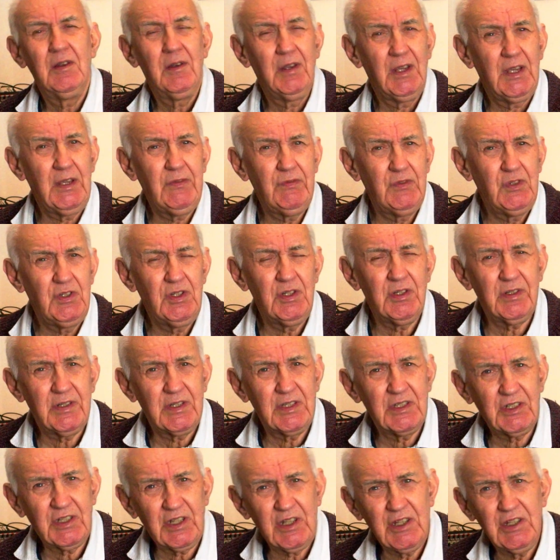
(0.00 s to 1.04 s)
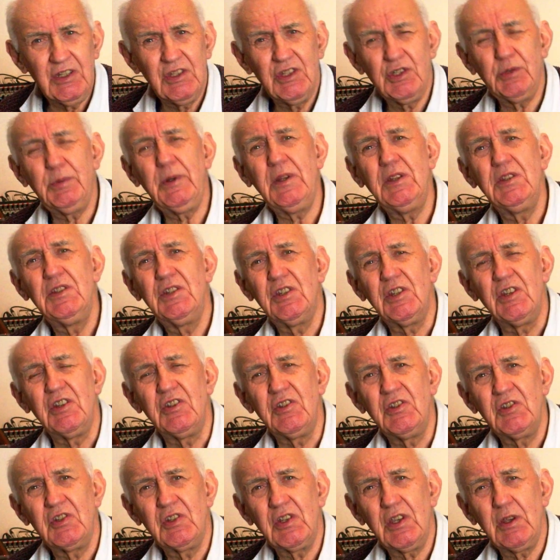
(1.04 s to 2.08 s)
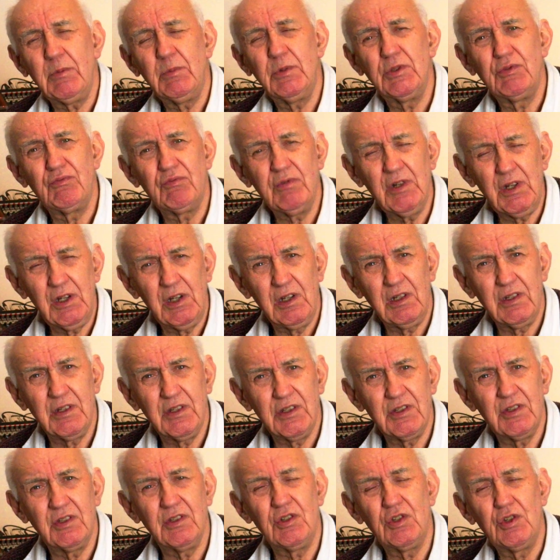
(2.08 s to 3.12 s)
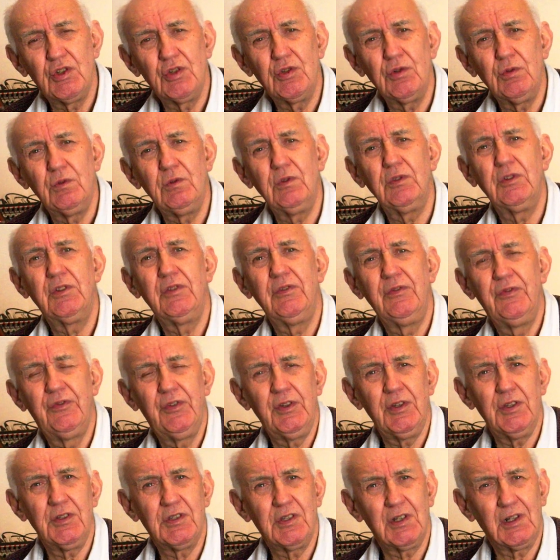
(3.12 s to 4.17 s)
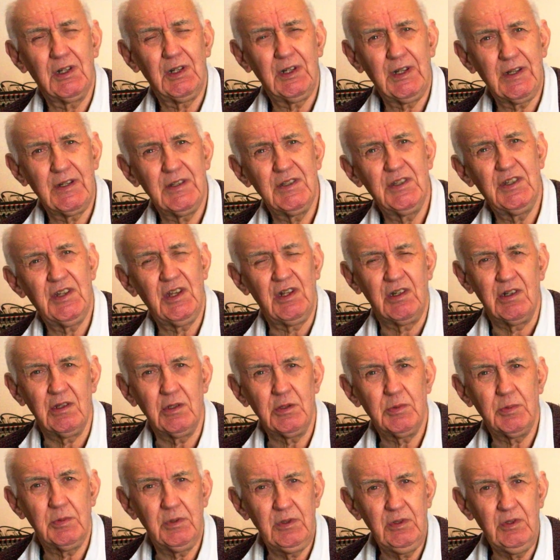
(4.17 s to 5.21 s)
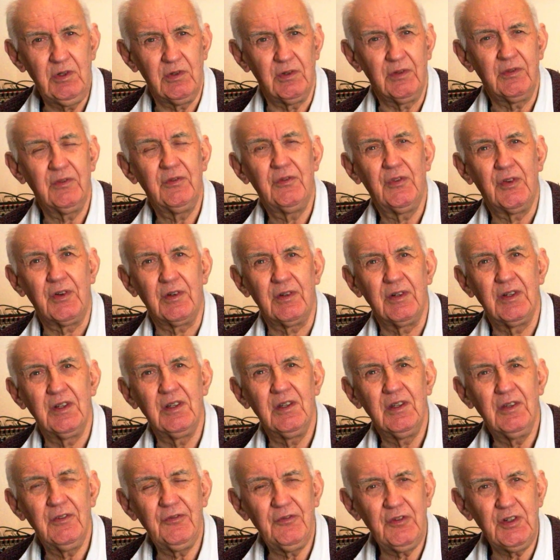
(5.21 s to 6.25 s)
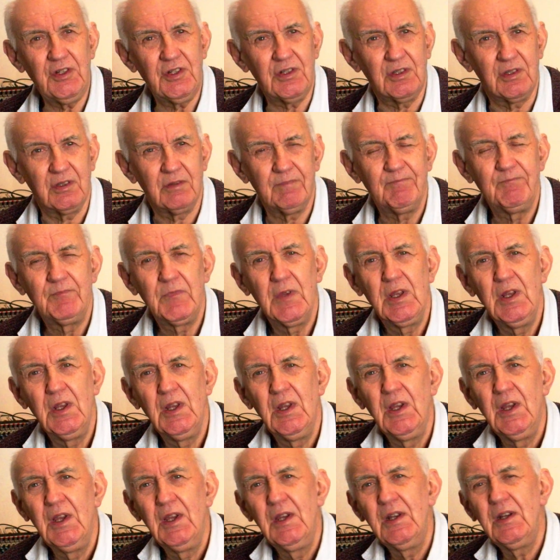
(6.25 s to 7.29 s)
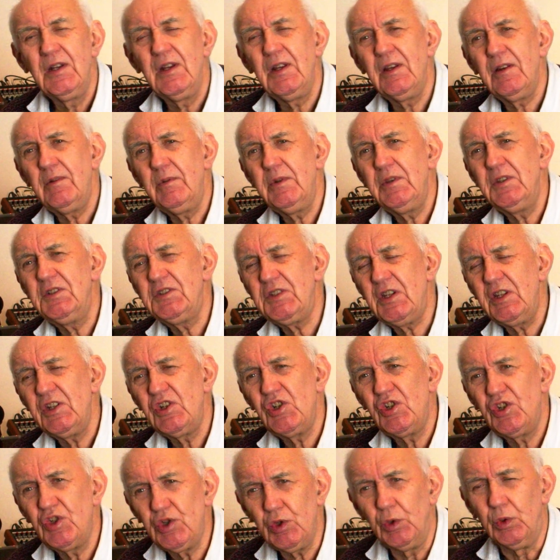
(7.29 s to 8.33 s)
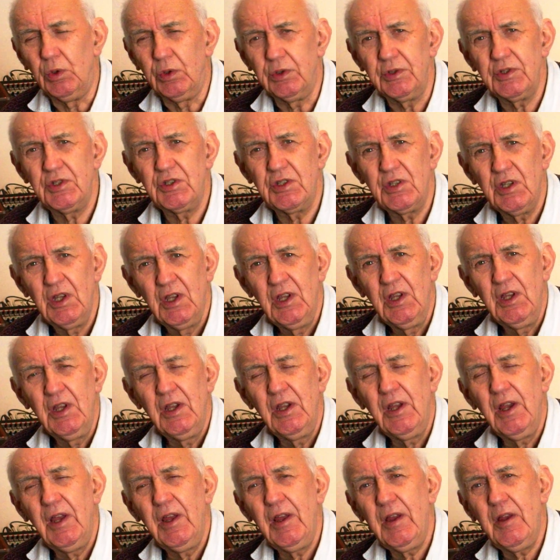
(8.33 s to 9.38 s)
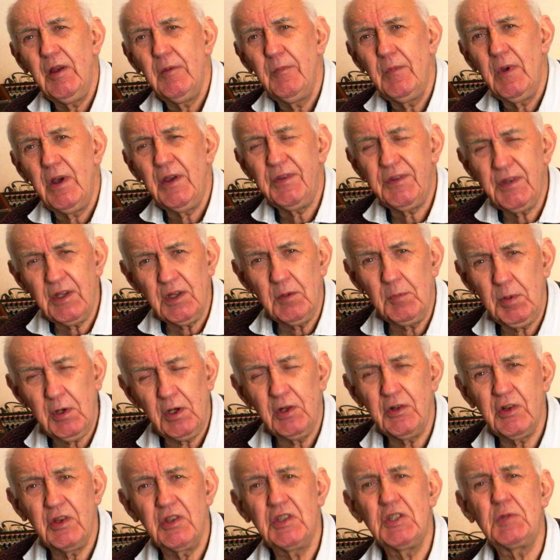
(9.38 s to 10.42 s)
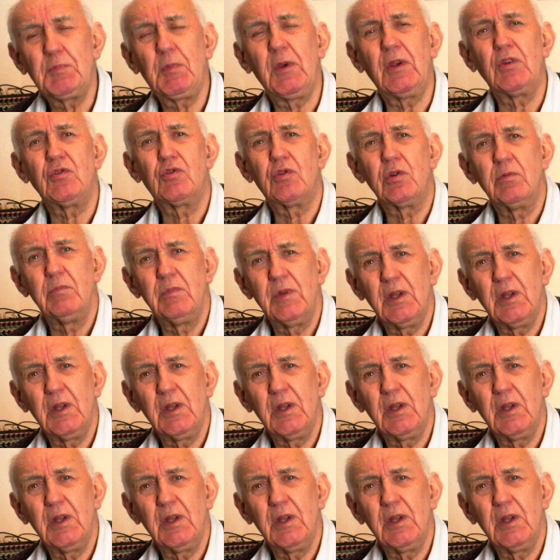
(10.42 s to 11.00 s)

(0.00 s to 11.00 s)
even 1920s, it was realised that short vertical antennas were not very efficient. Now, when they say short, I think the part of the spectrum